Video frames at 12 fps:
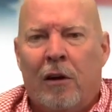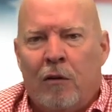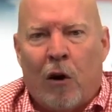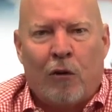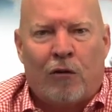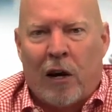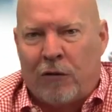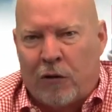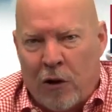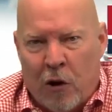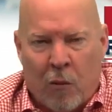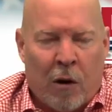No sense of
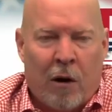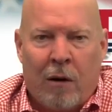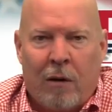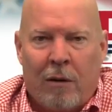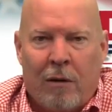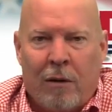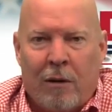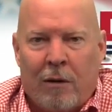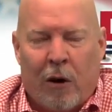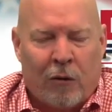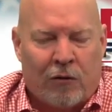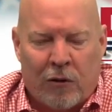humor.
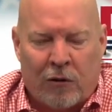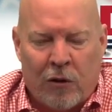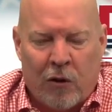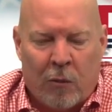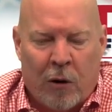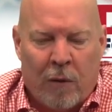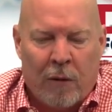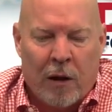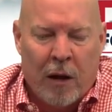No sense of humor.